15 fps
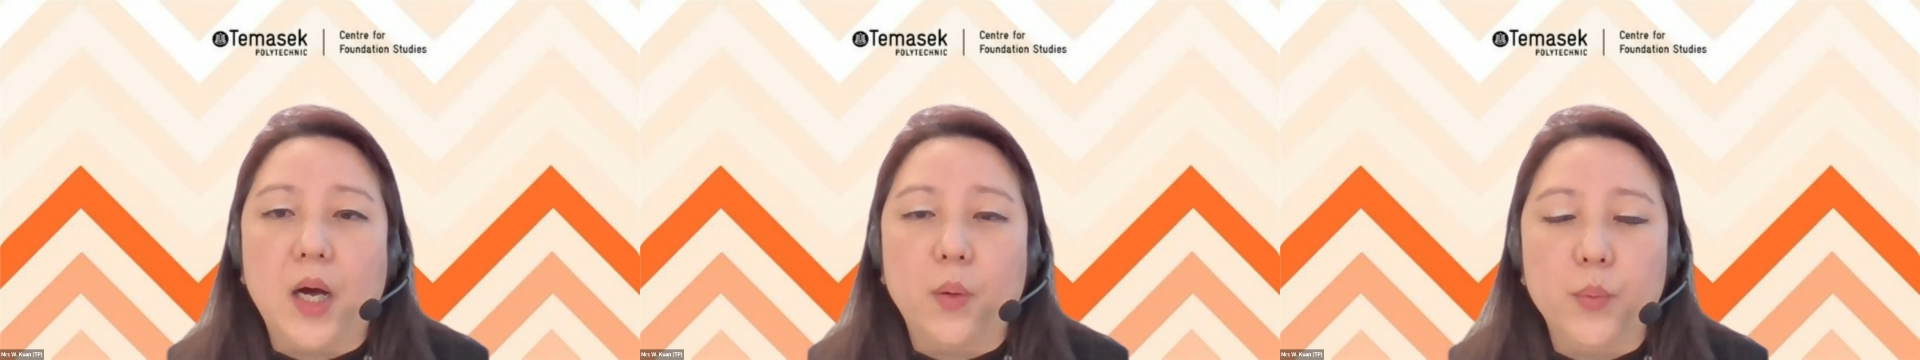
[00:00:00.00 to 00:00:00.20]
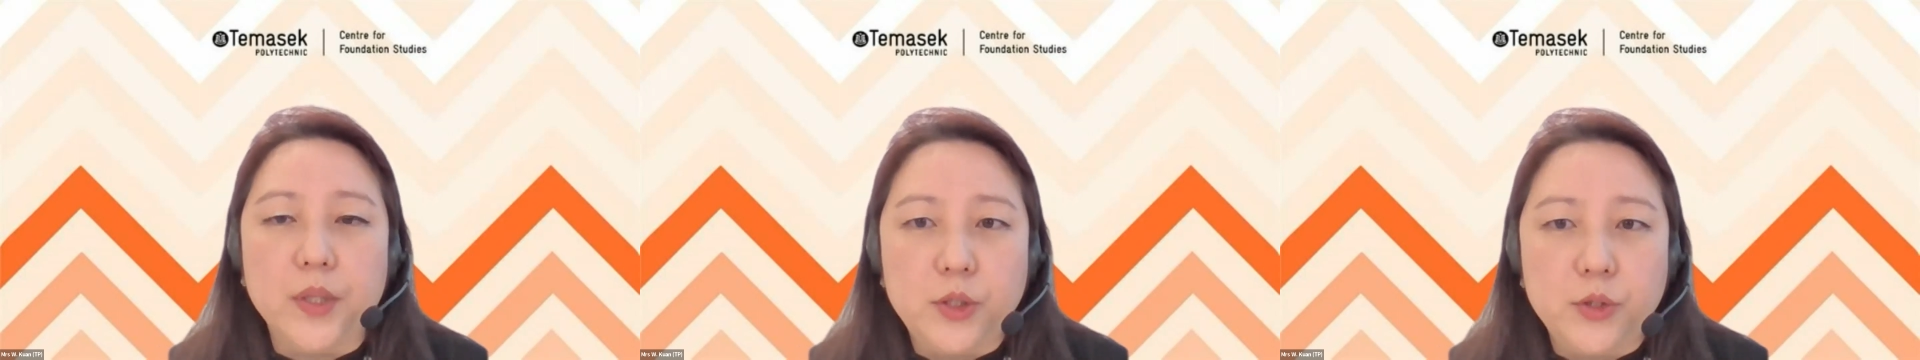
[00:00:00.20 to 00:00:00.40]

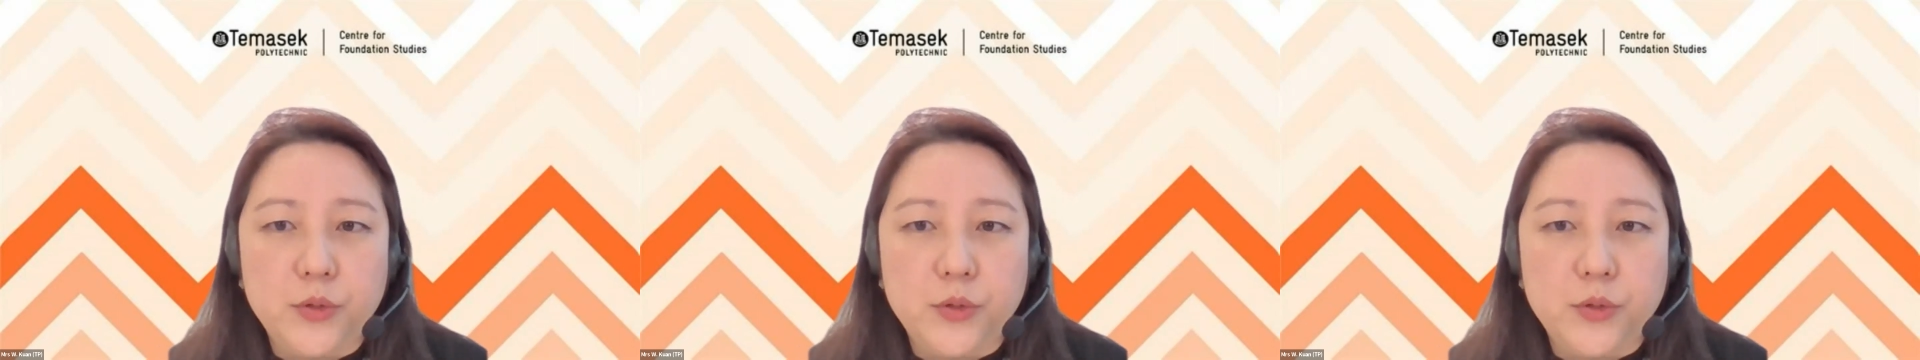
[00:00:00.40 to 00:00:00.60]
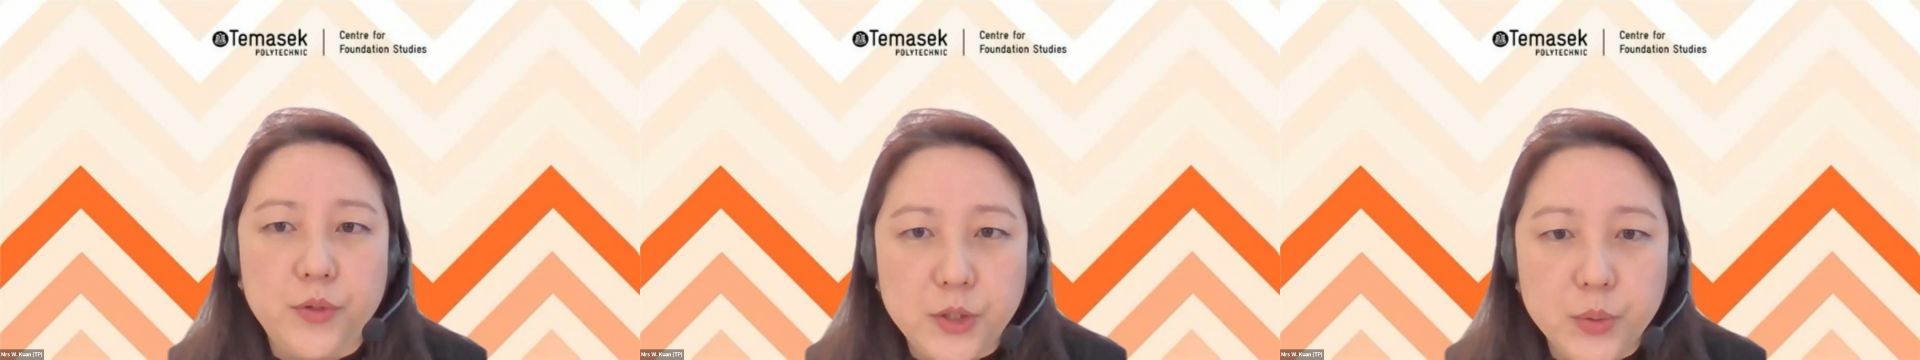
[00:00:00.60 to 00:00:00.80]
We
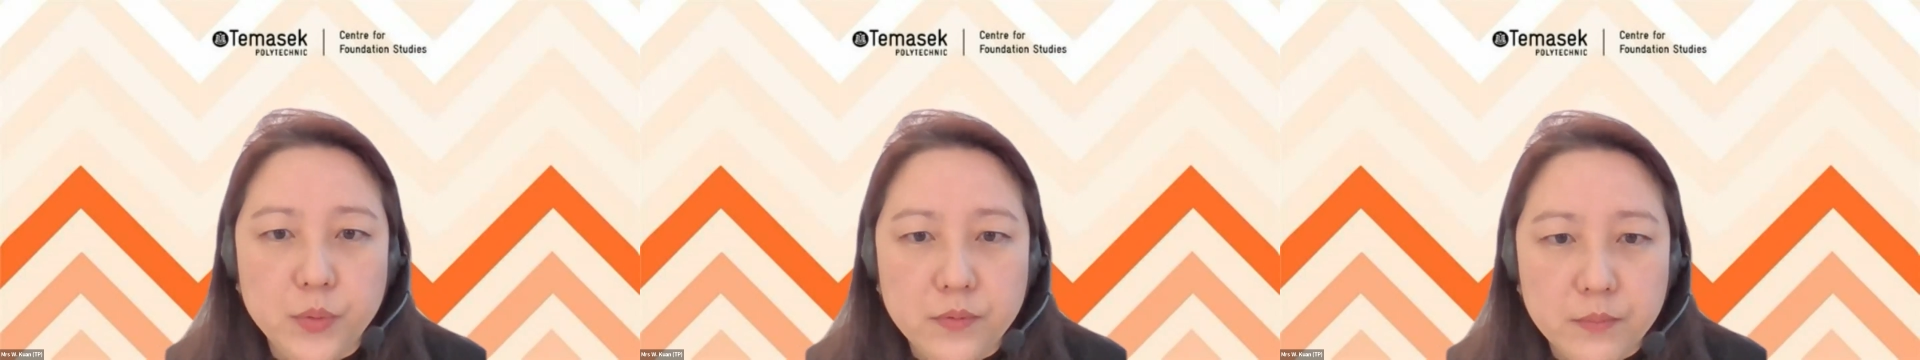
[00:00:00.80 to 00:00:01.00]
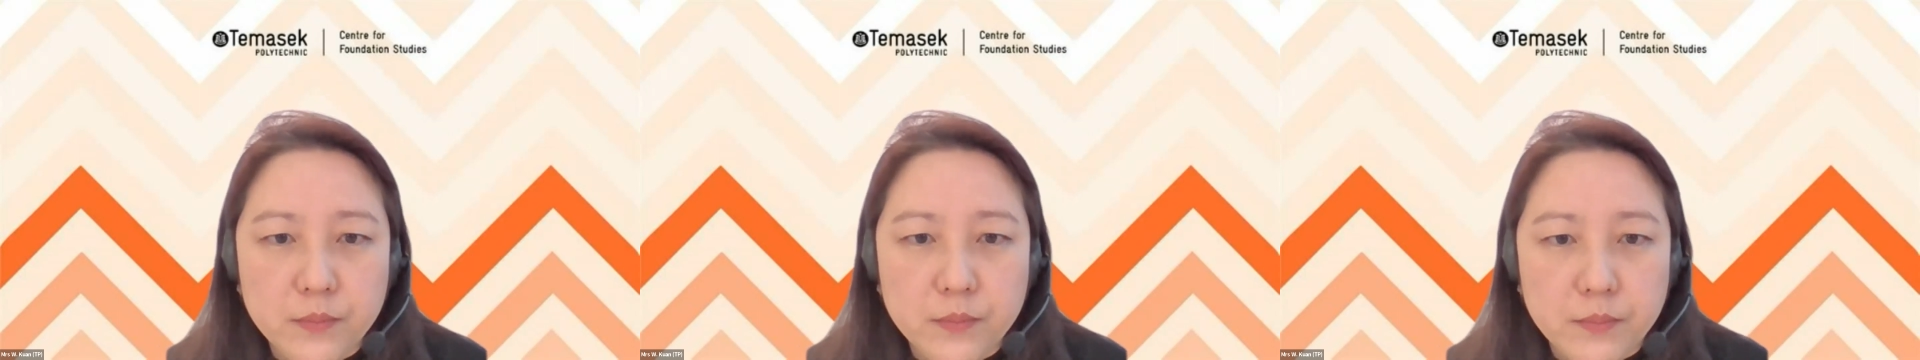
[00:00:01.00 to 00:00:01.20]
treat
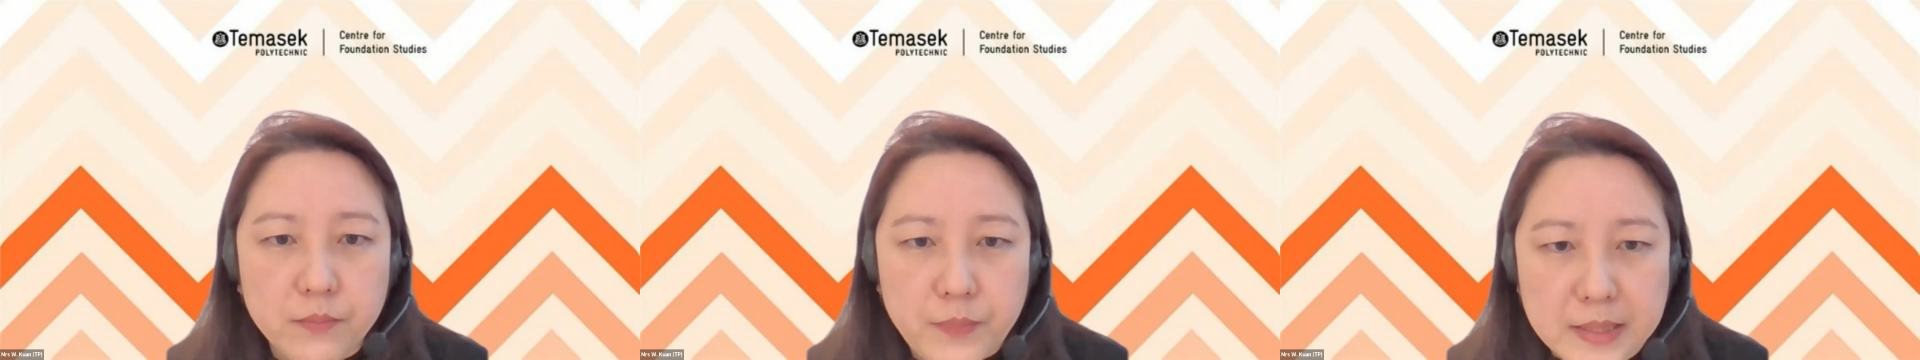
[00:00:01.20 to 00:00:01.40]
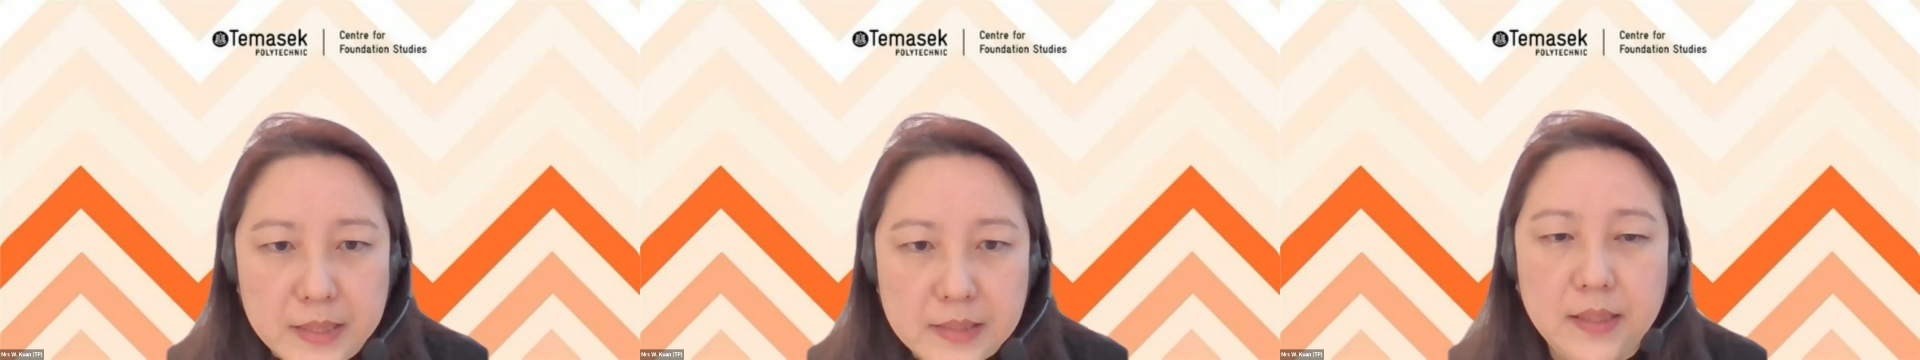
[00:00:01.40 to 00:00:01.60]
you
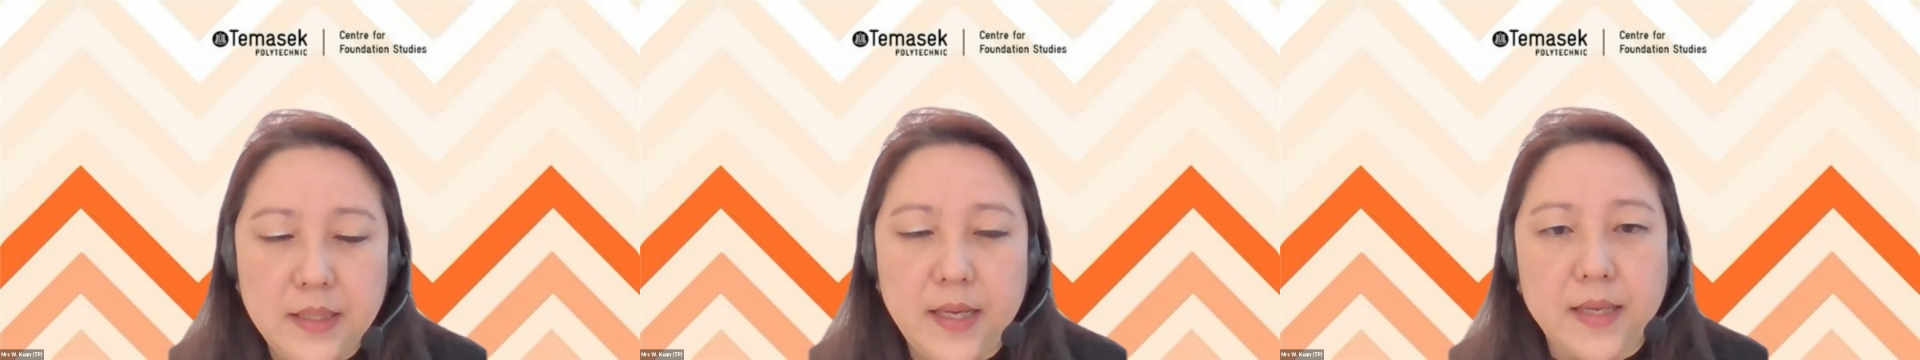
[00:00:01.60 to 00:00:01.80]
basically